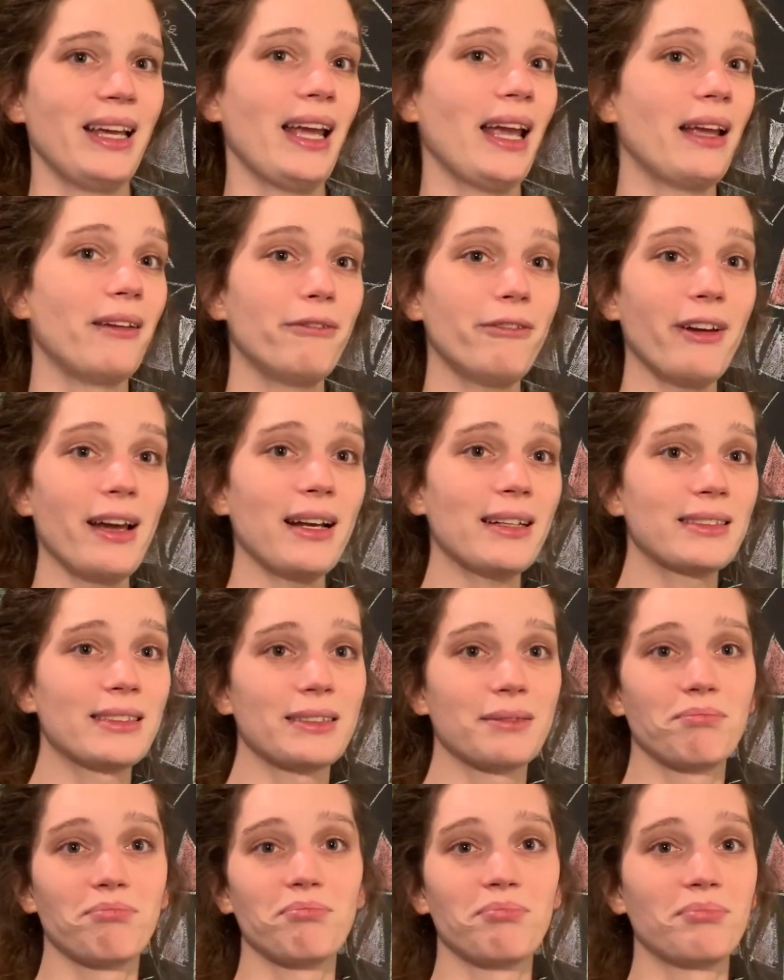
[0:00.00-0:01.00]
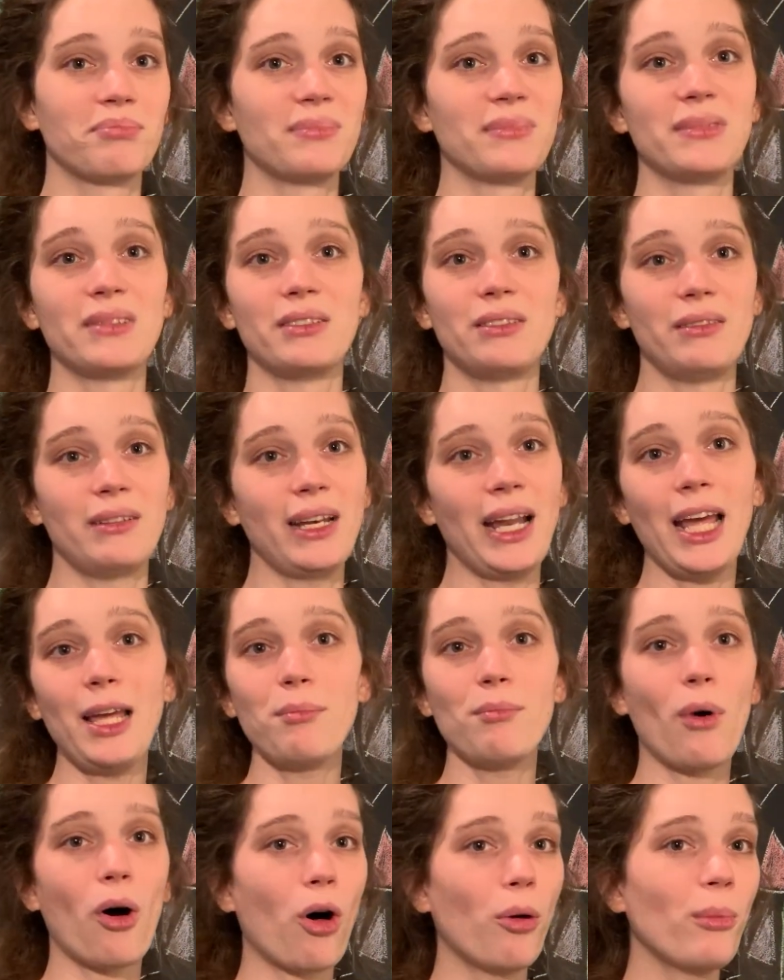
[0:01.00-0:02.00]
In fact,
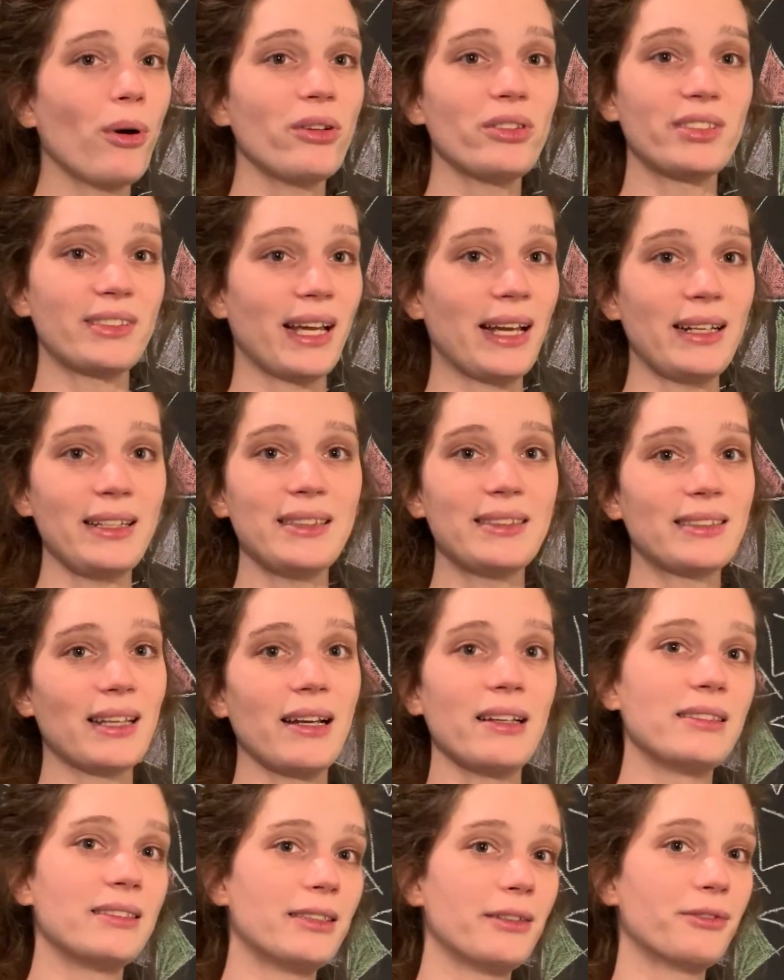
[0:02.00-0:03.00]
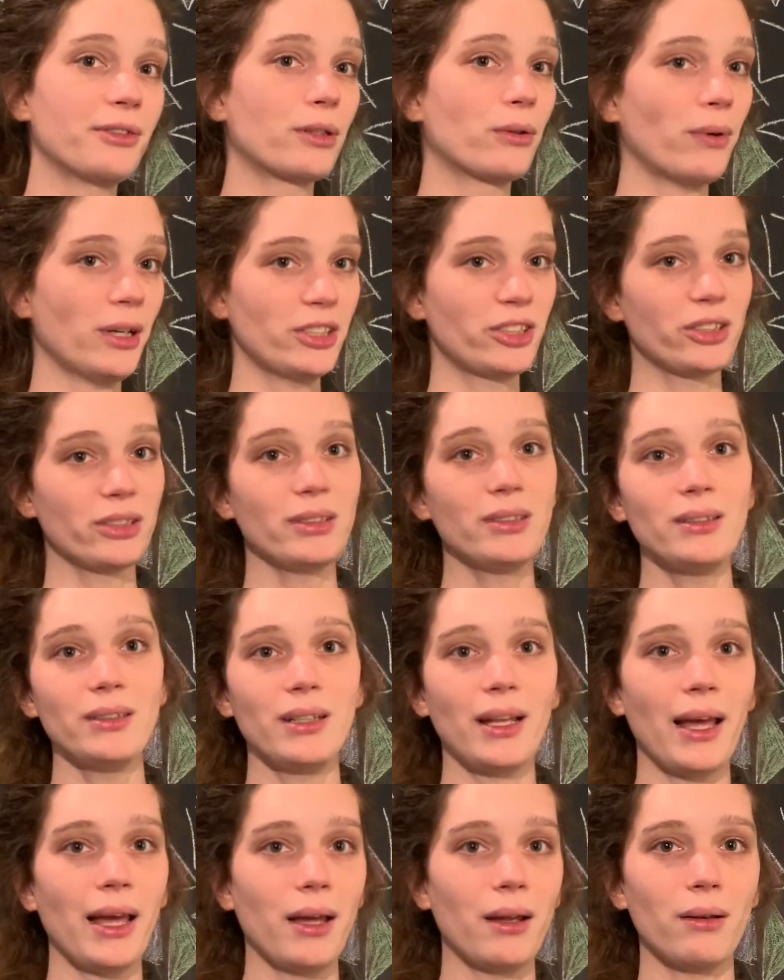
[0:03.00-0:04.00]
name almost any scientific question
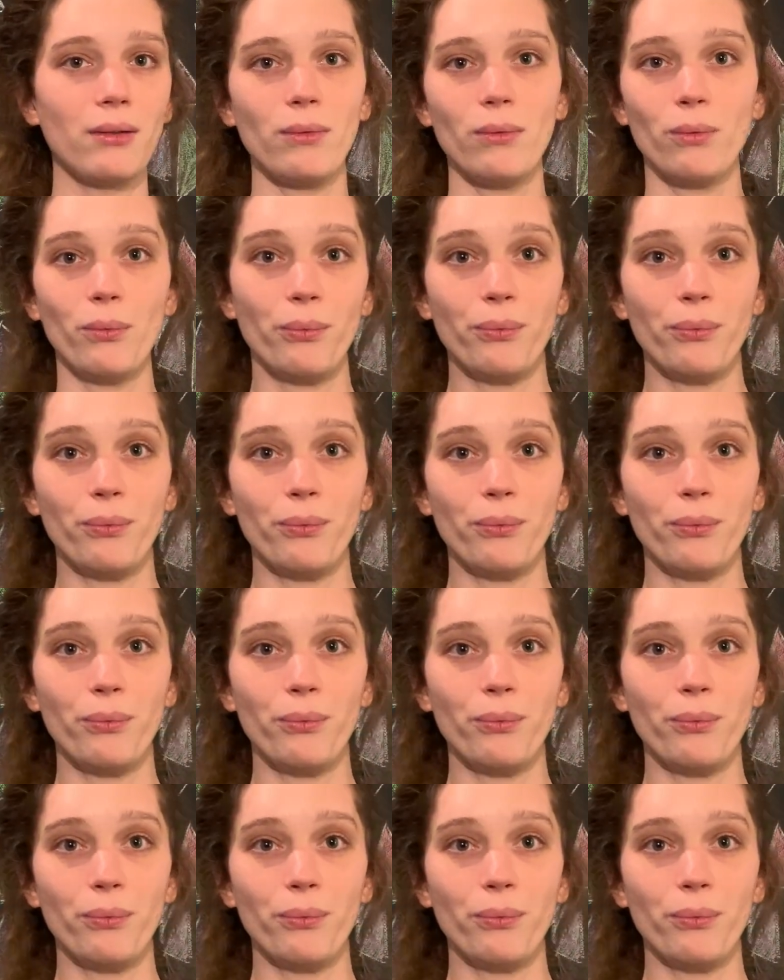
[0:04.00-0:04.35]
and